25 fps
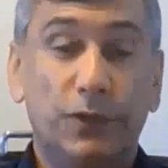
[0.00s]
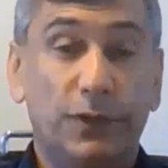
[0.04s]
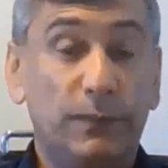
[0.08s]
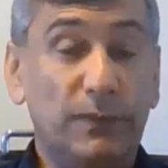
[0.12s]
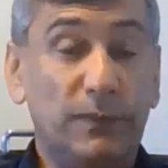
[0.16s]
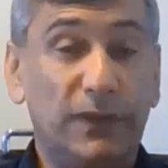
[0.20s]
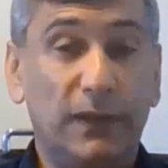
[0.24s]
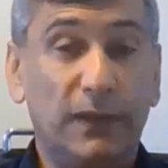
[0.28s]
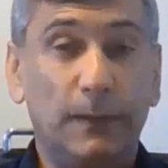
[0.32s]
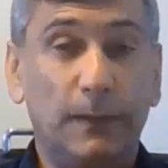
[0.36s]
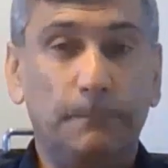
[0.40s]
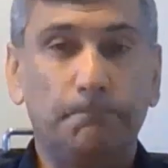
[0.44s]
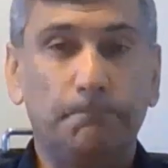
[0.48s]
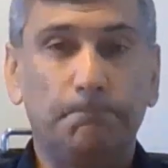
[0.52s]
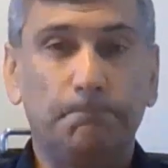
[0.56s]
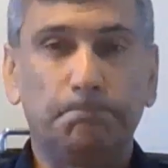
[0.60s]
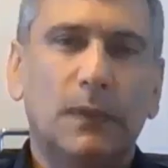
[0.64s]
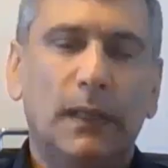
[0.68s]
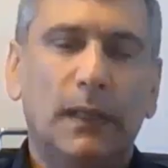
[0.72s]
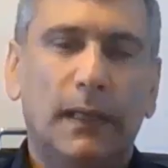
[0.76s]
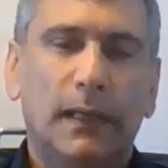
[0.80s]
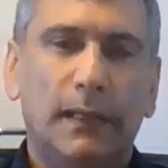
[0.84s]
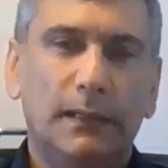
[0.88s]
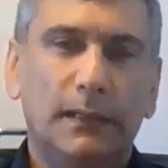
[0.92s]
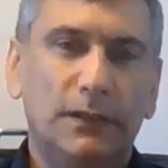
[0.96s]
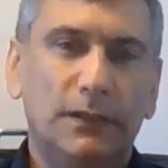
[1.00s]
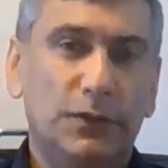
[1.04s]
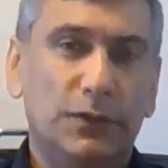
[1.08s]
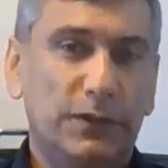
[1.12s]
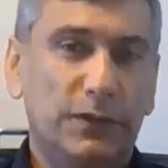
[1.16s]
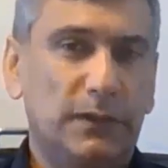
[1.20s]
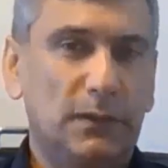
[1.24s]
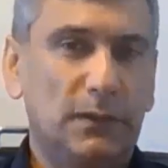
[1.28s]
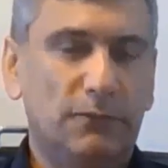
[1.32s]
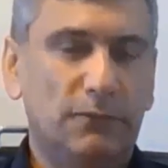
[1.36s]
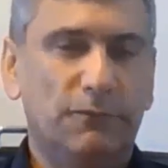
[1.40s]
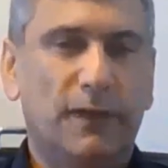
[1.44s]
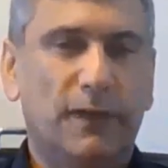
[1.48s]
Germany. An
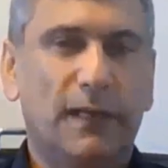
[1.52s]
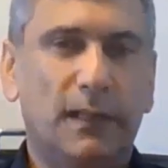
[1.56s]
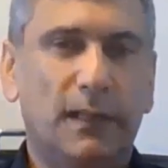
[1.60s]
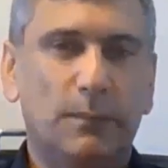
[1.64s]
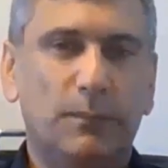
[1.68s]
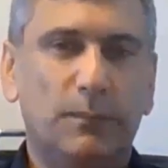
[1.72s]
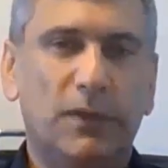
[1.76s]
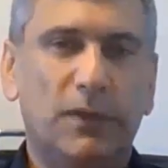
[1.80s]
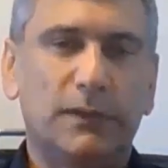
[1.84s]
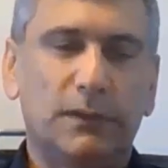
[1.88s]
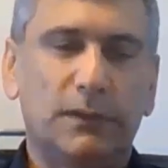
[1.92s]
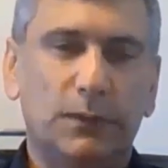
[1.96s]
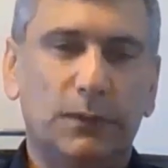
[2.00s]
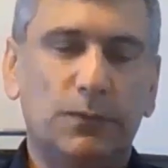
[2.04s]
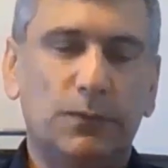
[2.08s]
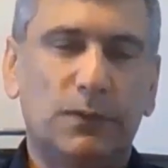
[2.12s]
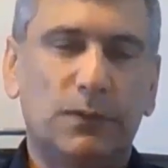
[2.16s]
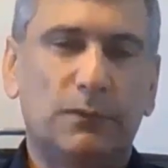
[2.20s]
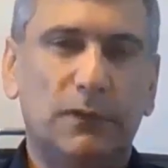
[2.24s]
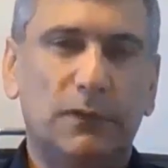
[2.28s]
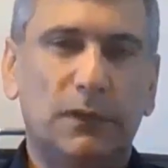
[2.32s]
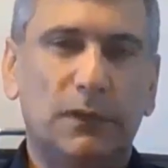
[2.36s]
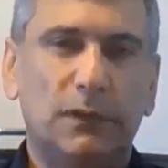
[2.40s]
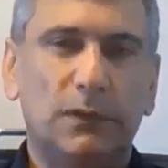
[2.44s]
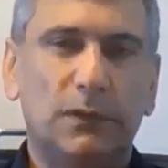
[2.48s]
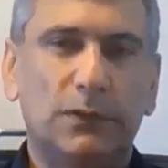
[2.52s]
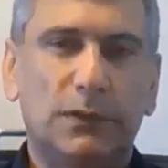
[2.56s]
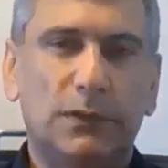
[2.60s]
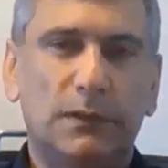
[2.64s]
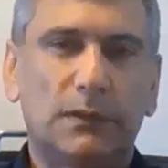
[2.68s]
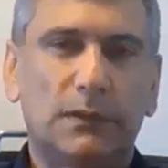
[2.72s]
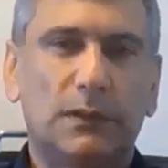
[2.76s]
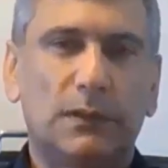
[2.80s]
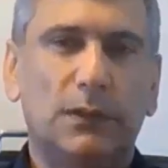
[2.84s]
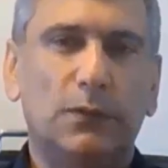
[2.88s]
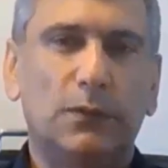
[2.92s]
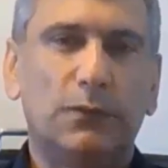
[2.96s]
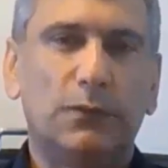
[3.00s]
interesting fact about the use of English
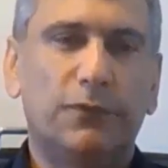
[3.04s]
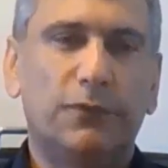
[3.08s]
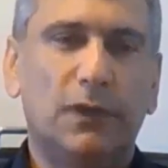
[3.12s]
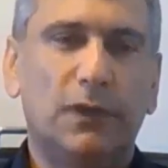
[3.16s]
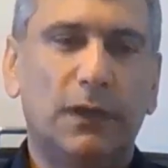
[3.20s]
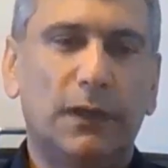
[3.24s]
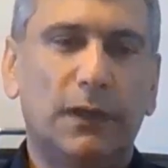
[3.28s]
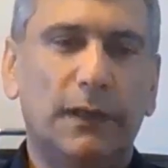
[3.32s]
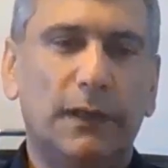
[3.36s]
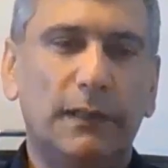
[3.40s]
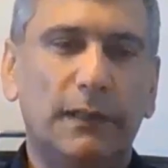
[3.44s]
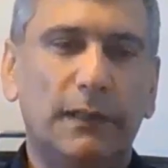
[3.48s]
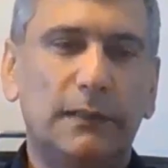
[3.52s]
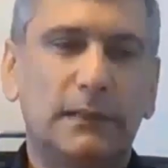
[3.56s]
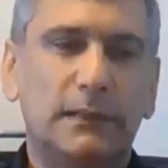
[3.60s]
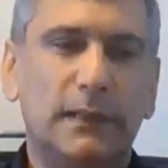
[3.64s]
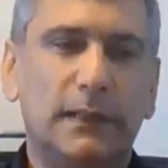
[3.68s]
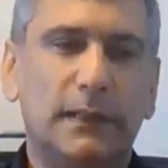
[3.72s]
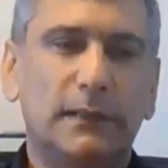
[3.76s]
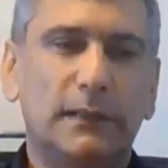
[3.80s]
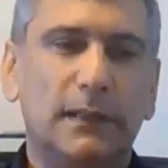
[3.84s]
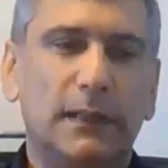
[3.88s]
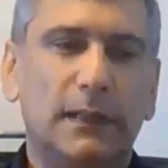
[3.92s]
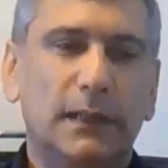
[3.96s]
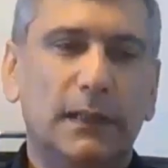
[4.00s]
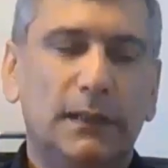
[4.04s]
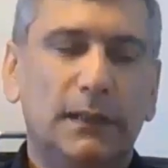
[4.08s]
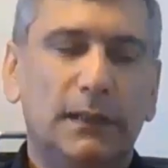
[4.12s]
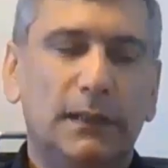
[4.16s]
as a lingua franca is that